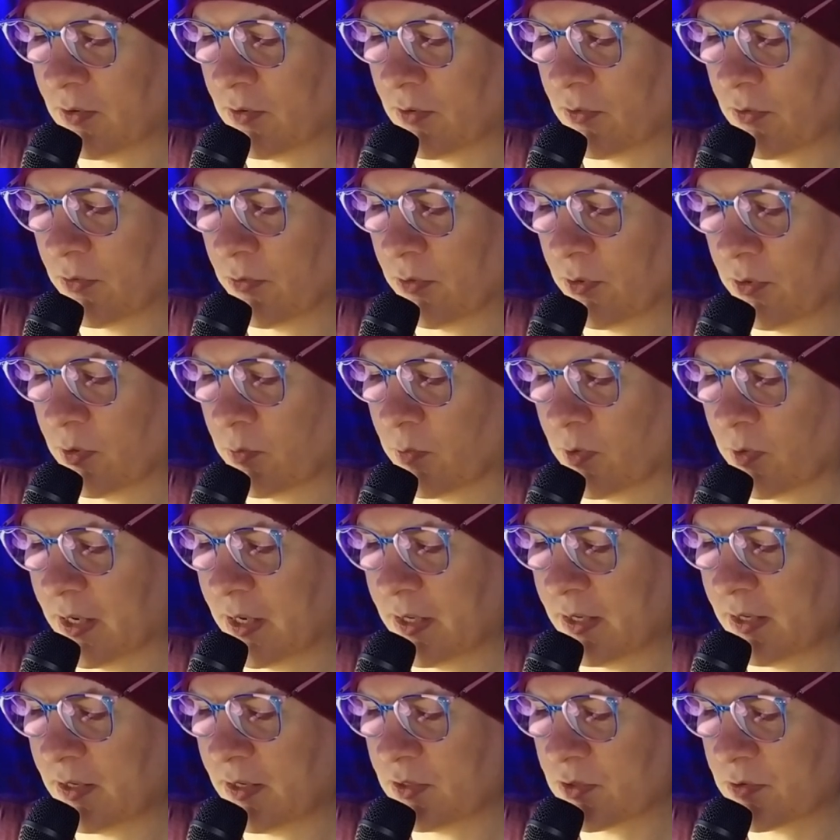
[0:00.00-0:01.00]
through the
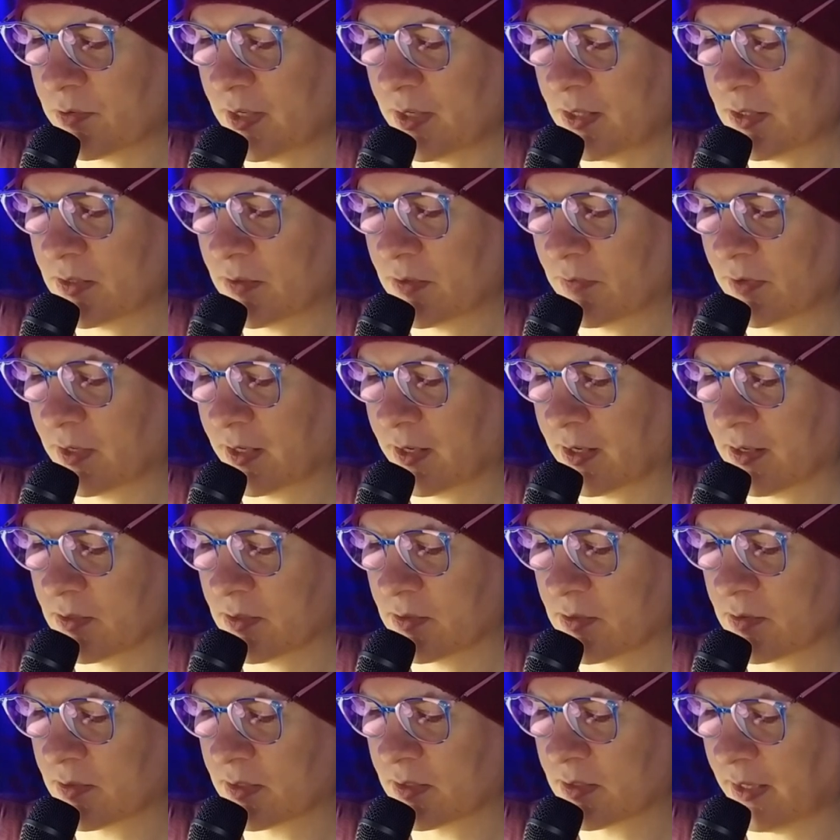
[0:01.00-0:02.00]
winding streets of the
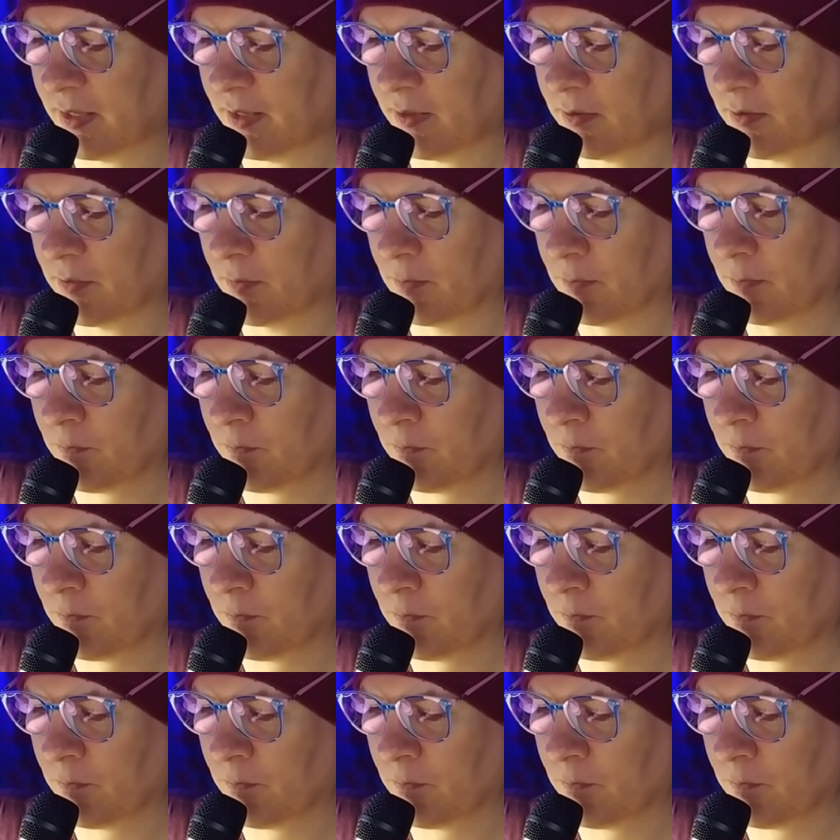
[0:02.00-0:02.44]
castle town